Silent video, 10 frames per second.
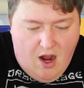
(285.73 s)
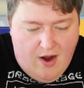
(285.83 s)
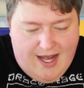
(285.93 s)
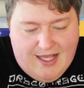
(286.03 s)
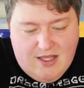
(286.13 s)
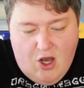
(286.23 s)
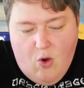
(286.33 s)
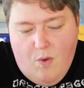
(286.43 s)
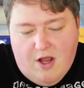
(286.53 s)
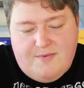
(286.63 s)
All right,
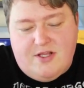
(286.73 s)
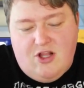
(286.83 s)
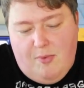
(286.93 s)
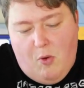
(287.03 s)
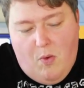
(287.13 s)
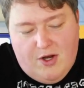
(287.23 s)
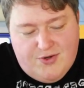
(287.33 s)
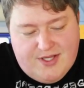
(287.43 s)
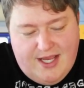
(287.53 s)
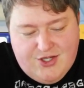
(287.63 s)
hello, welcome to the Global
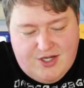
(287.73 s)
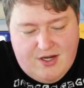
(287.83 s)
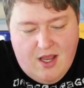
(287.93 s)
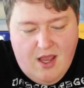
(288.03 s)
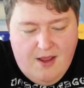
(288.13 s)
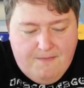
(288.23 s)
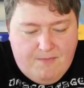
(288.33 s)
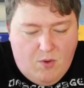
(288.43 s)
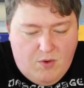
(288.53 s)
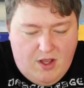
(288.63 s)
Wonder Station.
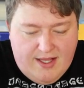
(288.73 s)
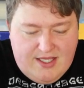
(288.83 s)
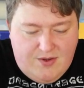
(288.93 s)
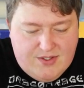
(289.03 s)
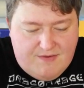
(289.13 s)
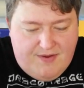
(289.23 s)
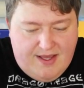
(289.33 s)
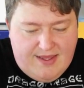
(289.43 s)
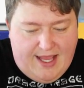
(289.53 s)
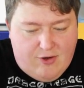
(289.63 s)
Would I like to use it
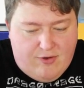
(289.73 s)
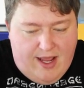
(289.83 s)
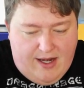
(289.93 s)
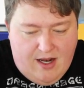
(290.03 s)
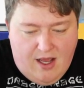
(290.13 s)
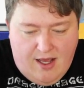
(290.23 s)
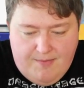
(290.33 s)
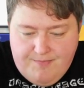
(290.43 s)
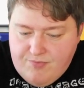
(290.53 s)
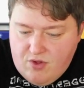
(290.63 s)
via the internet?
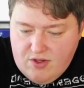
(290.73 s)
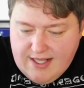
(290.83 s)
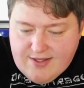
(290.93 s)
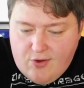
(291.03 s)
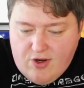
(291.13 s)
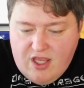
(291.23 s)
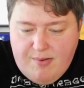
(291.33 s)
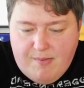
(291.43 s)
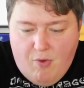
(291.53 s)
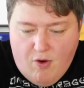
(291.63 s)
Let's learn a little
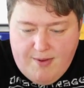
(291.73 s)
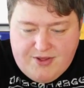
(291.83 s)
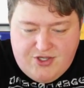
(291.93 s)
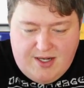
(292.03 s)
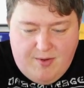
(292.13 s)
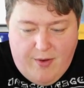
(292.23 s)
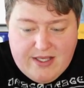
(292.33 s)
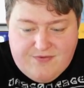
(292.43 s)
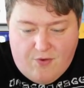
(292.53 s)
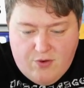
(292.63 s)
bit more about the
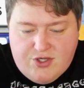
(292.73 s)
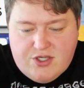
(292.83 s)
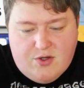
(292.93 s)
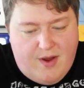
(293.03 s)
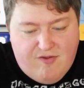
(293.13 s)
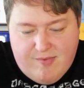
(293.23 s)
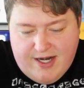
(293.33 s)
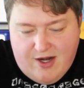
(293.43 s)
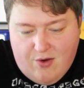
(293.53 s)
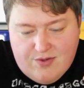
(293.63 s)
GWS first, just so
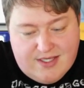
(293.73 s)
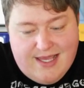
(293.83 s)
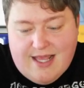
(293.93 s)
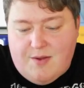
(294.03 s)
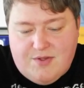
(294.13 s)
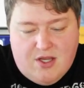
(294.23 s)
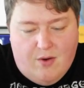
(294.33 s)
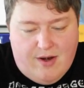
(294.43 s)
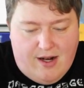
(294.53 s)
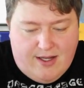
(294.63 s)
everybody knows exactly what's
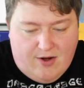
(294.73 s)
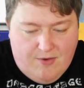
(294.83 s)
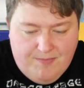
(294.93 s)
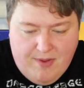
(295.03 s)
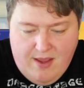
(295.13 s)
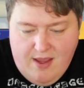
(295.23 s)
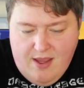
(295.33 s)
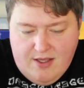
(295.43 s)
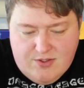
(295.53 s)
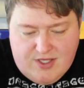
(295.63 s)
going on here.
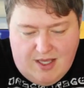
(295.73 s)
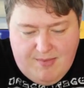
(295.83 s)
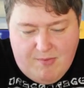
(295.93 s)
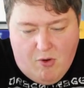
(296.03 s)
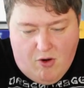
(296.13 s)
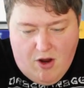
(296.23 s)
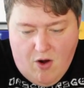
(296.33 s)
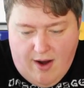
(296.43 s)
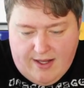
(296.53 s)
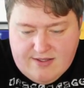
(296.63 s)
So tell me more.
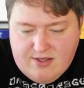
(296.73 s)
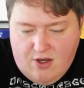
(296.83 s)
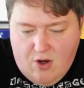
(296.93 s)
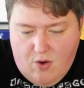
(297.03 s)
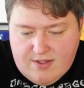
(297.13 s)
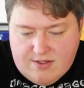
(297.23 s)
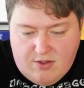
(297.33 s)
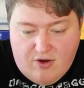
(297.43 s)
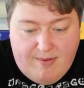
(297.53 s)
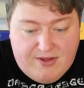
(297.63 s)
All right, so let's
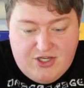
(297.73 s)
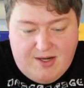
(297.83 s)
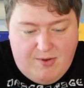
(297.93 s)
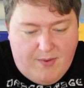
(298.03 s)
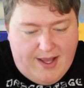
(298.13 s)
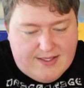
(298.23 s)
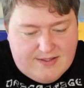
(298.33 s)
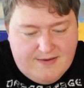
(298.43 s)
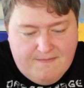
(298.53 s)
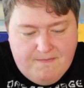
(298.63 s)
learn about the GWS.